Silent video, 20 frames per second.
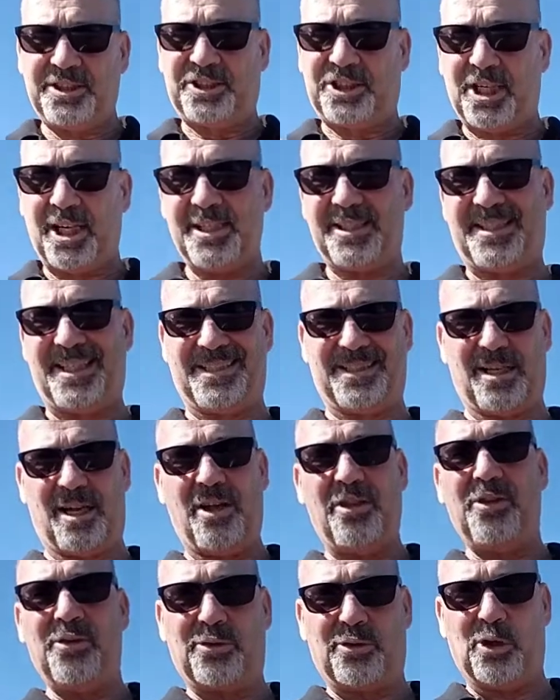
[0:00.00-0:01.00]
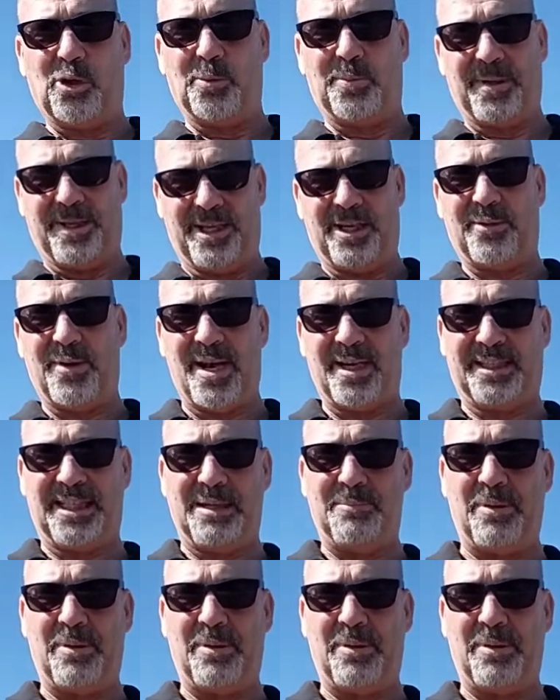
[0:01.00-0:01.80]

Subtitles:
just this other group interacting,